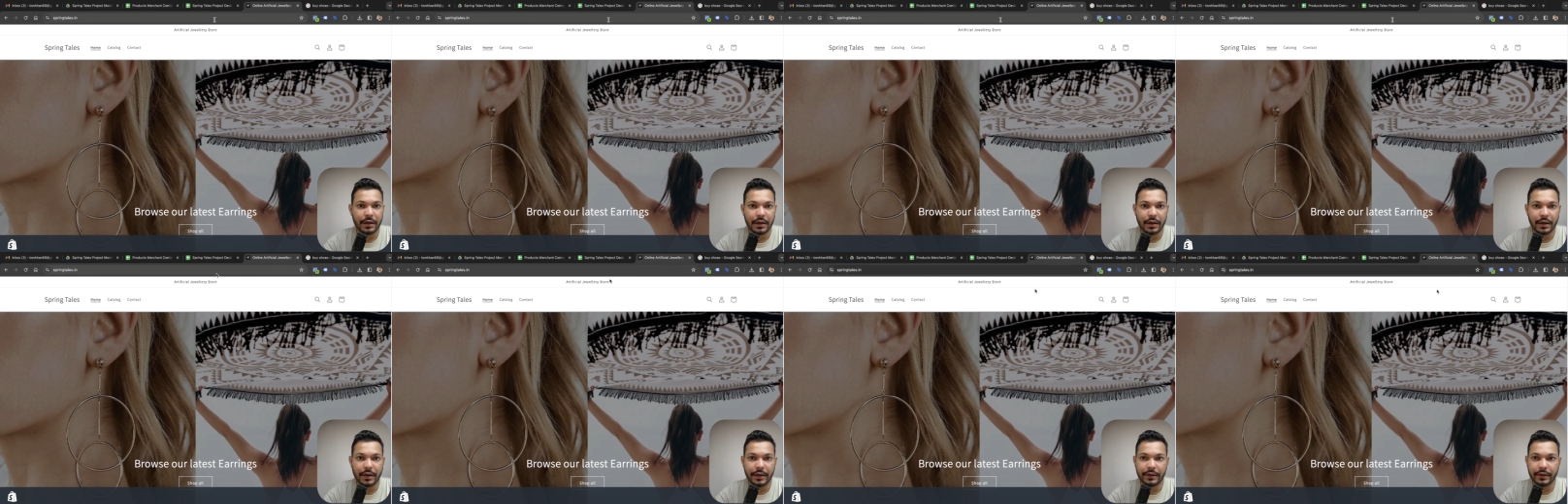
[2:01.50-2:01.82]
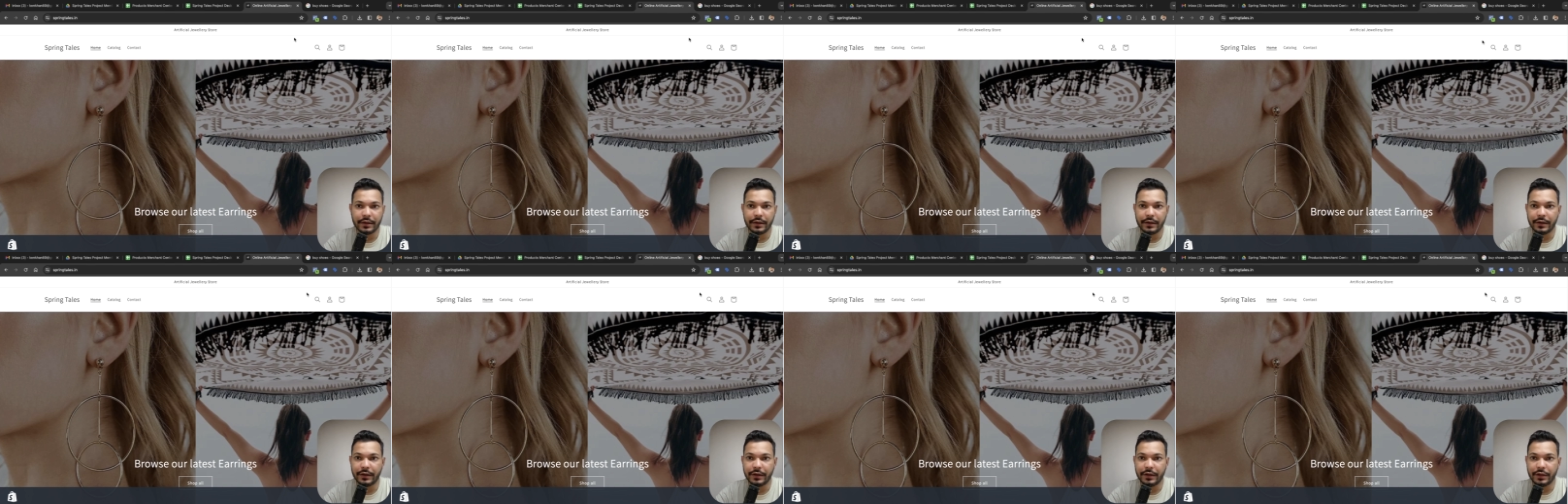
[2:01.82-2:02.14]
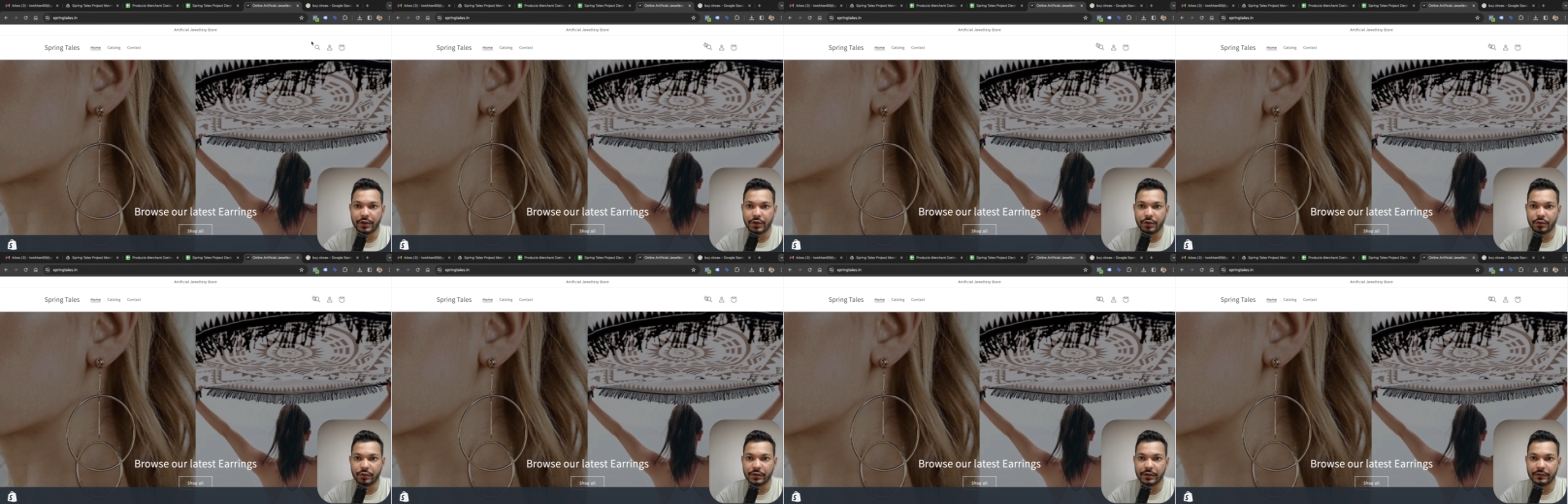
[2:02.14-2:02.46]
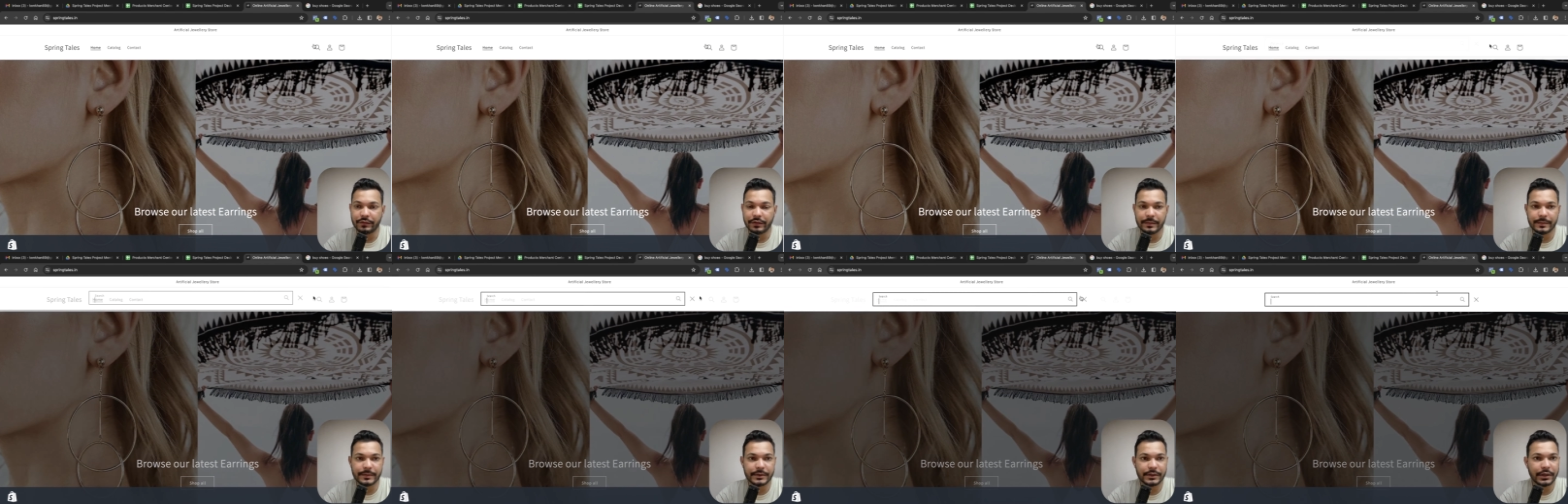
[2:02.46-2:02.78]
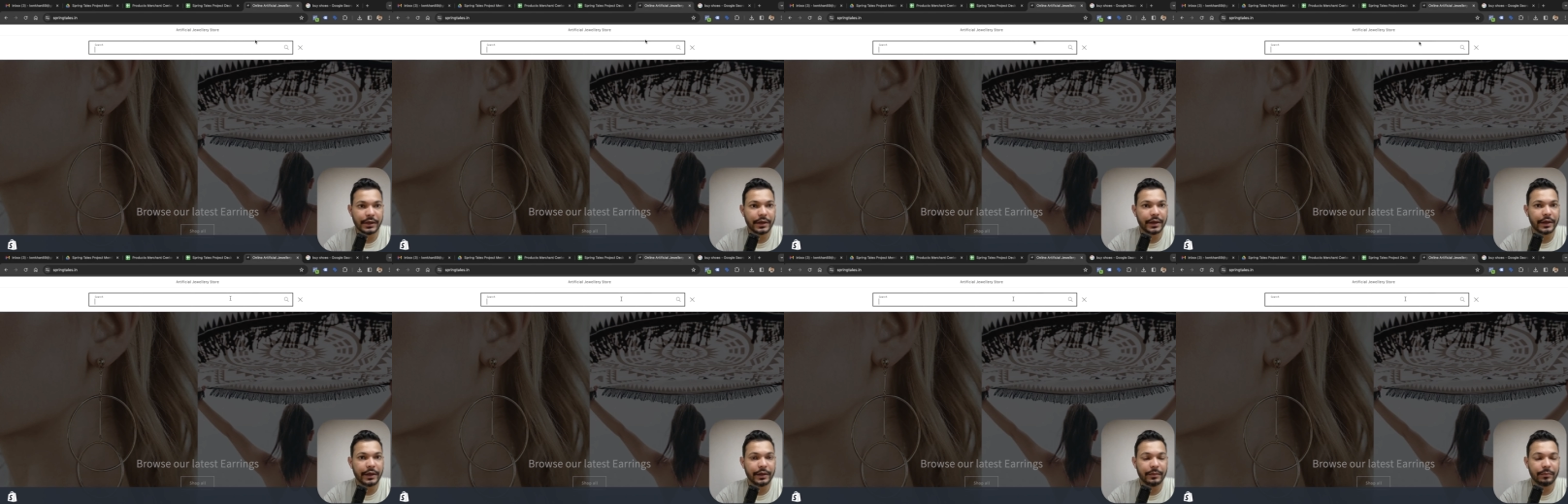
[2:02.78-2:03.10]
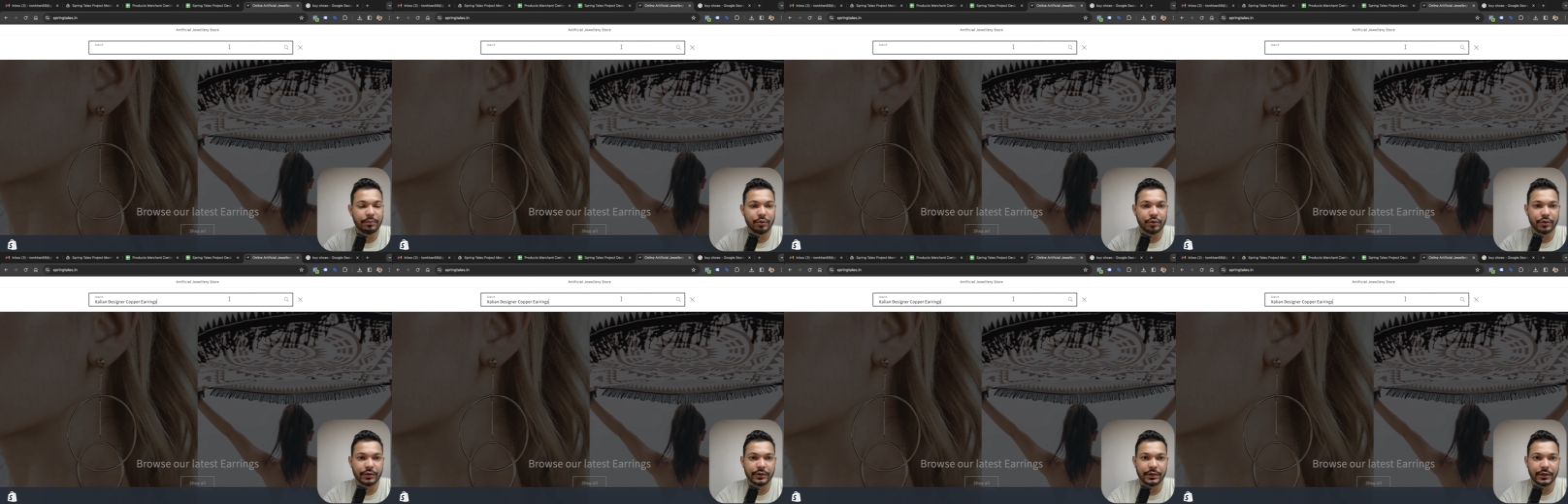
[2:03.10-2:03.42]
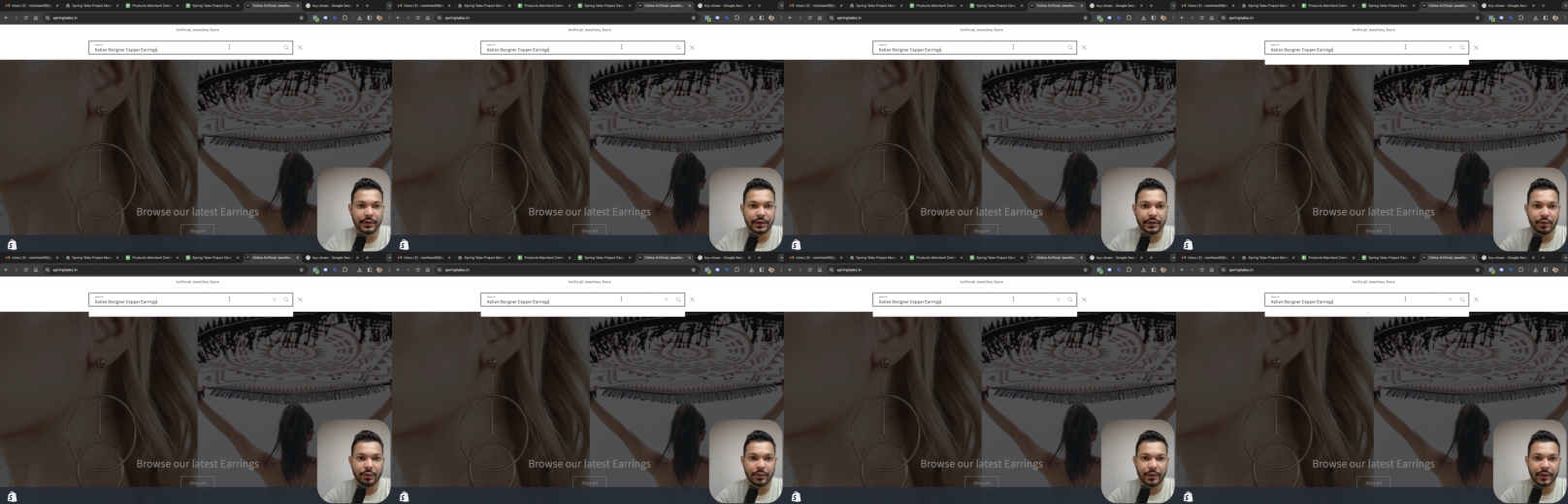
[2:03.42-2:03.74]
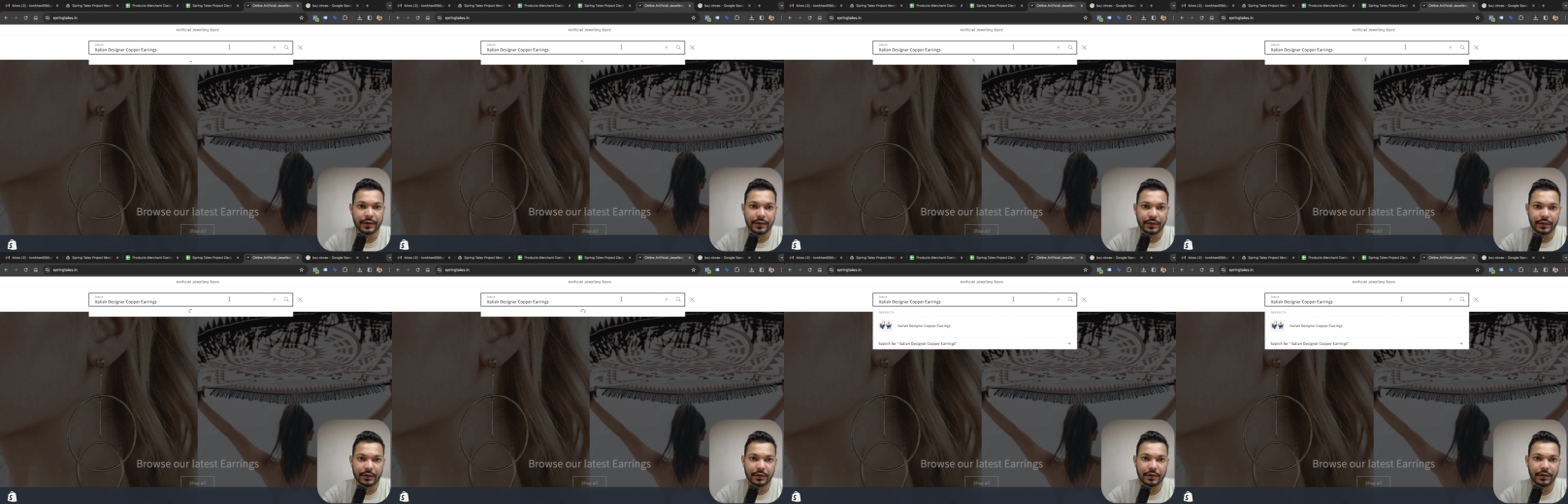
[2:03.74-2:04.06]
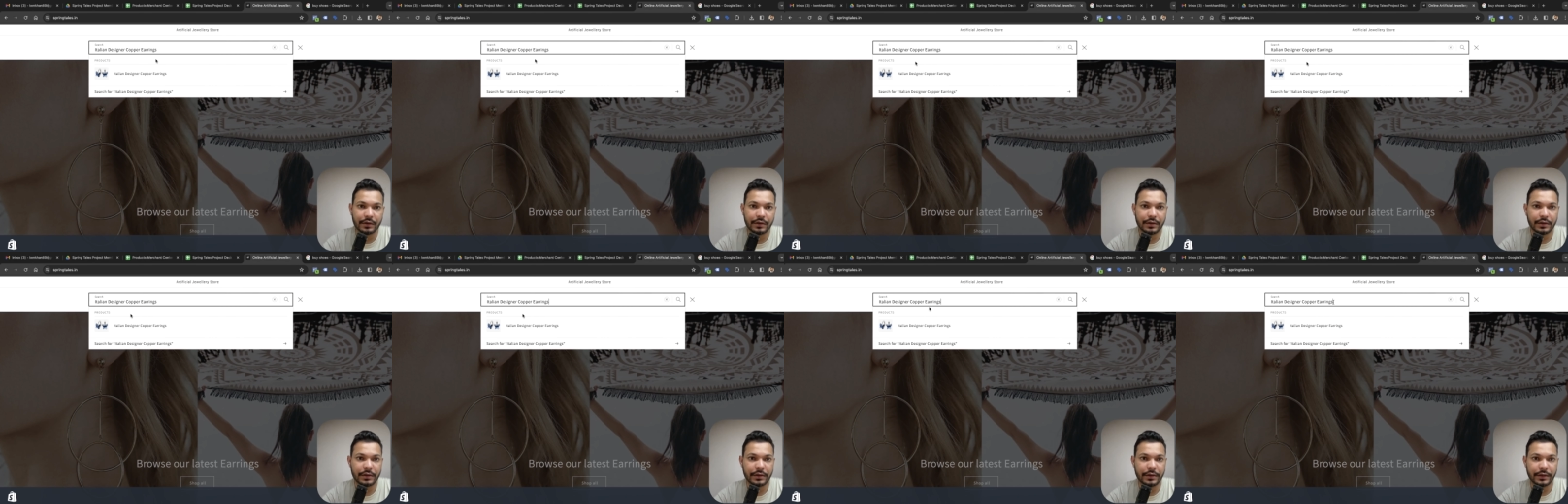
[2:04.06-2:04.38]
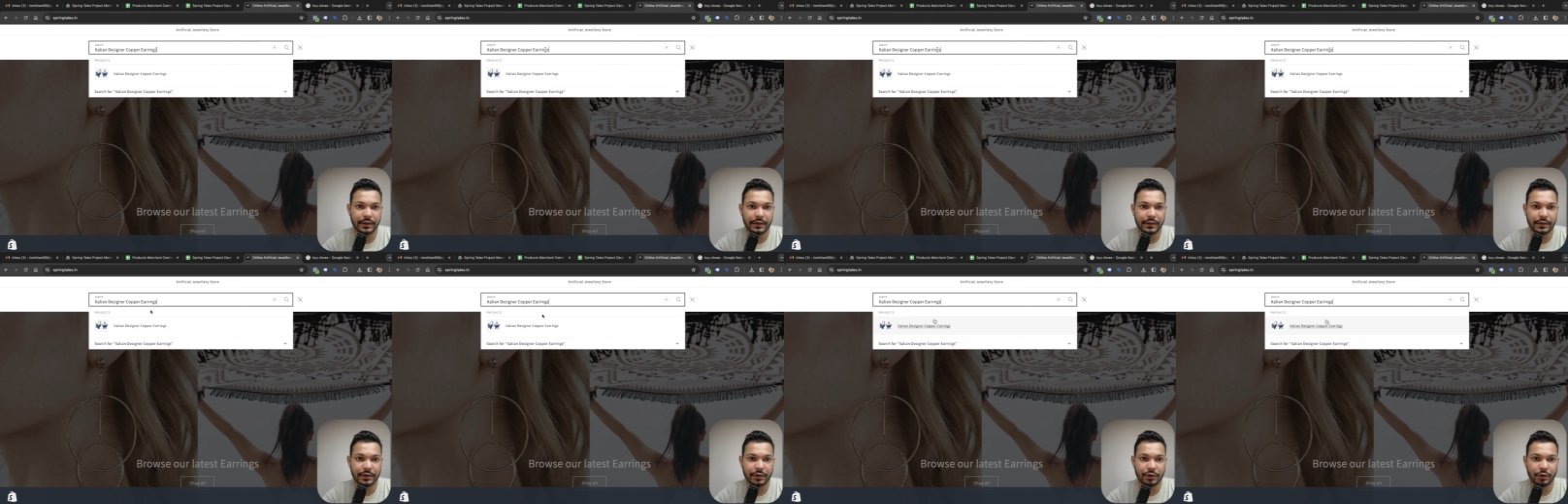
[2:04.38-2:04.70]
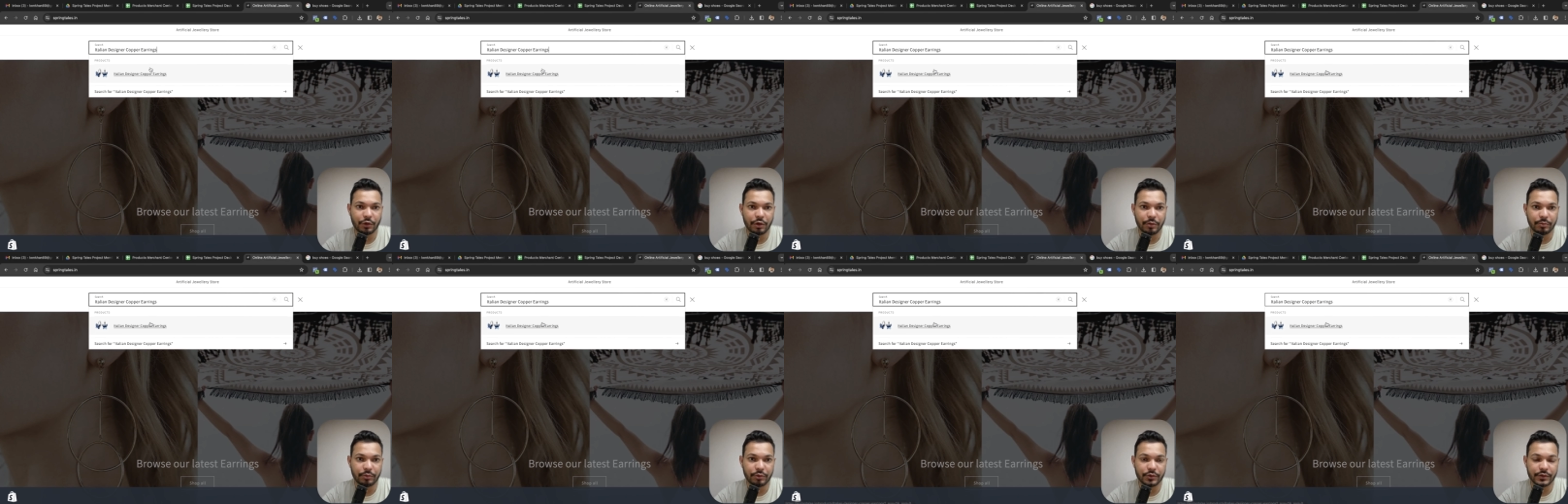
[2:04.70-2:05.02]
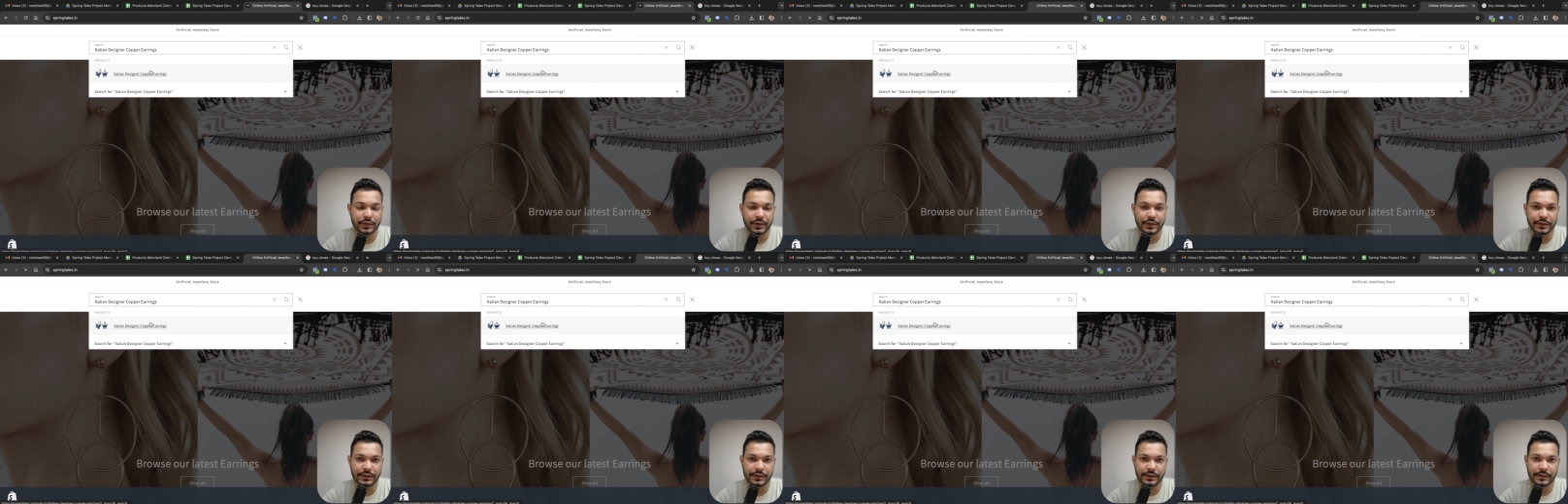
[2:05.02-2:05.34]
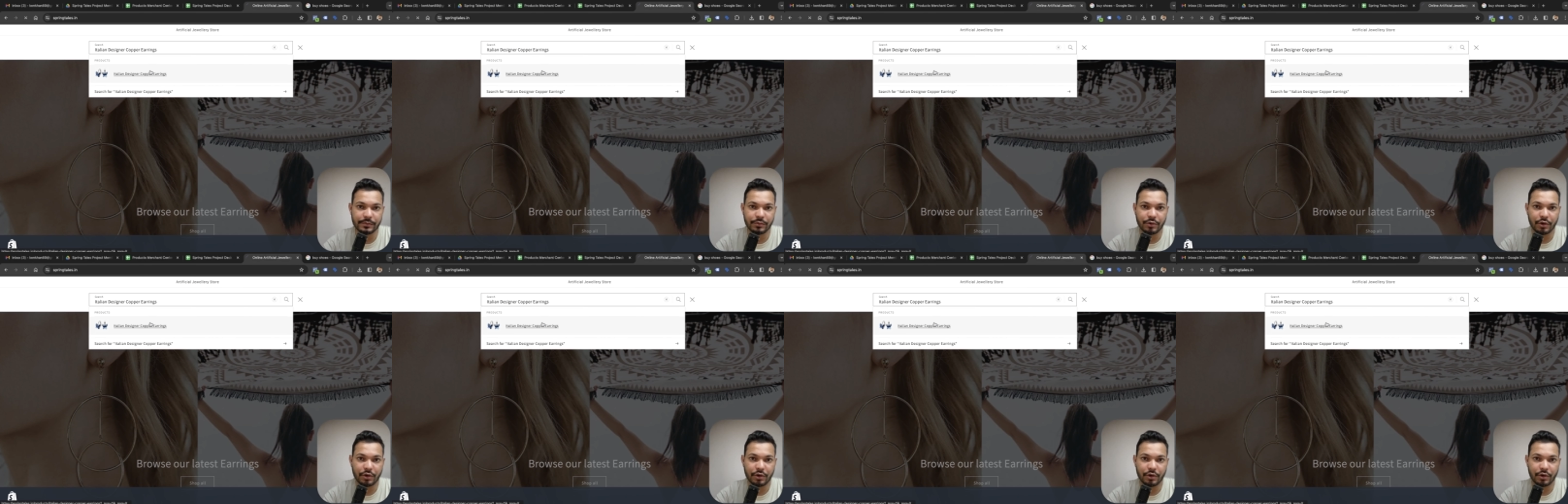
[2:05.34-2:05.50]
I can take you to the website, put the URL in the top to search this